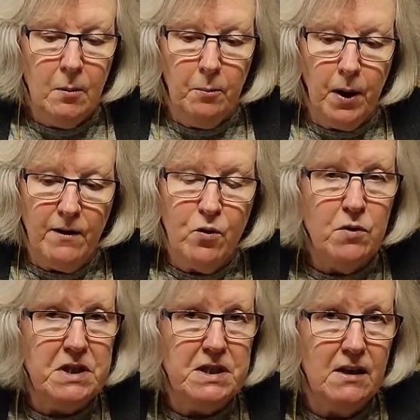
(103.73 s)
but I've
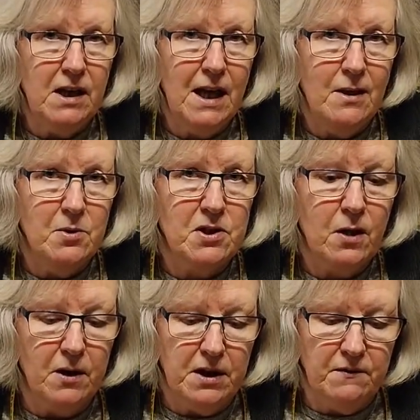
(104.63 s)
already done the
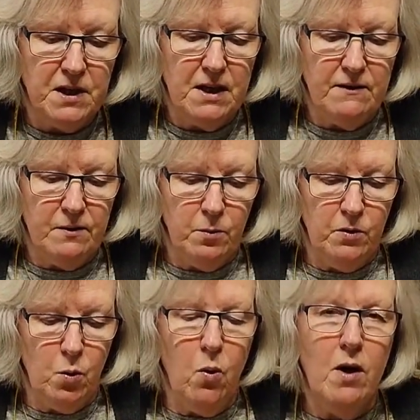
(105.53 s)
outside, and I've done it
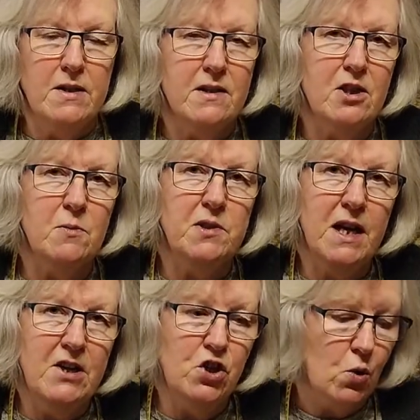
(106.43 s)
with quite a
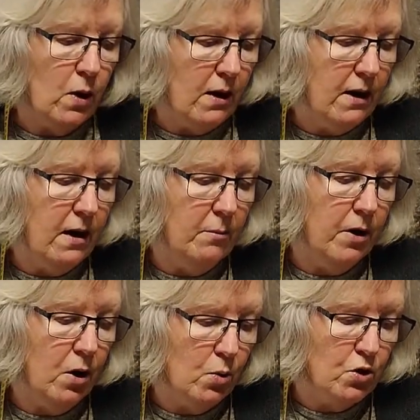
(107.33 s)
substantial
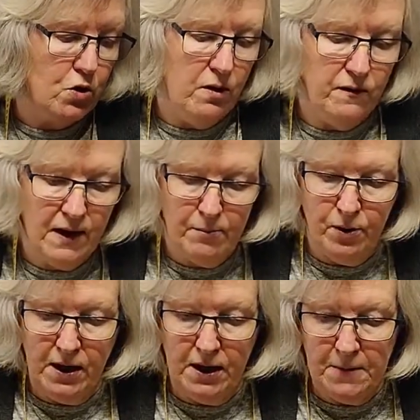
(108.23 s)
upholstery
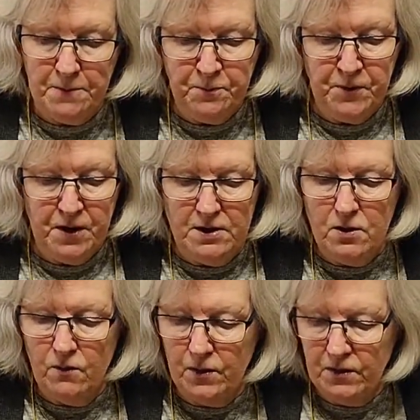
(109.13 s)
fabric. It's
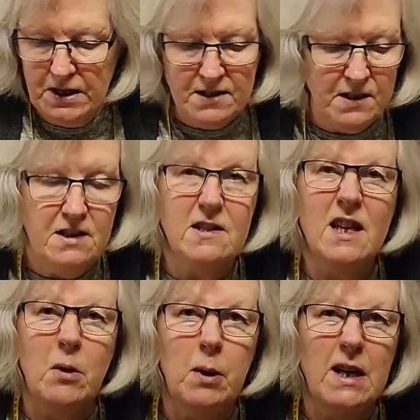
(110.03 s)
not very easy to
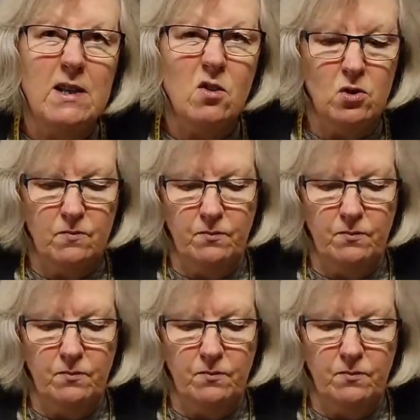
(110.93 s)
see when it's not